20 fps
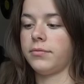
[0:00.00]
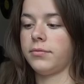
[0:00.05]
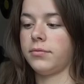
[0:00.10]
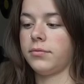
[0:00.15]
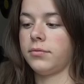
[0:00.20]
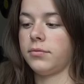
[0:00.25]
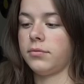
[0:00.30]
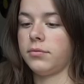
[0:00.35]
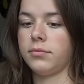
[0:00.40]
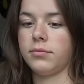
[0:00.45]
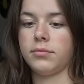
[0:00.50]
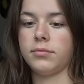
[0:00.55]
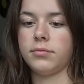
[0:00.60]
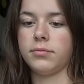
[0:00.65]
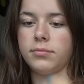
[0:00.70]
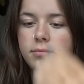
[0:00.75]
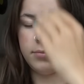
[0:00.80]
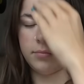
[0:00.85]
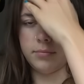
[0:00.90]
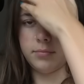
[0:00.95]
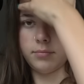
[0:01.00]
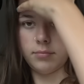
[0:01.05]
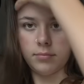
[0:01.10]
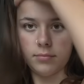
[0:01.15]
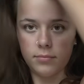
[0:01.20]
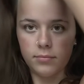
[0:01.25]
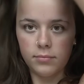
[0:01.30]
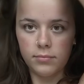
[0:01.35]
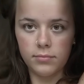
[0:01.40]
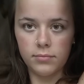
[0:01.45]

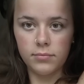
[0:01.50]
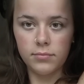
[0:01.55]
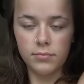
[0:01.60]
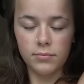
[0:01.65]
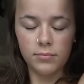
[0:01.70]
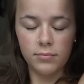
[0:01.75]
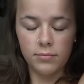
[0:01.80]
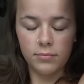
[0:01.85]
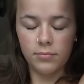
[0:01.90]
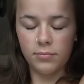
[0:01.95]
(not speaking)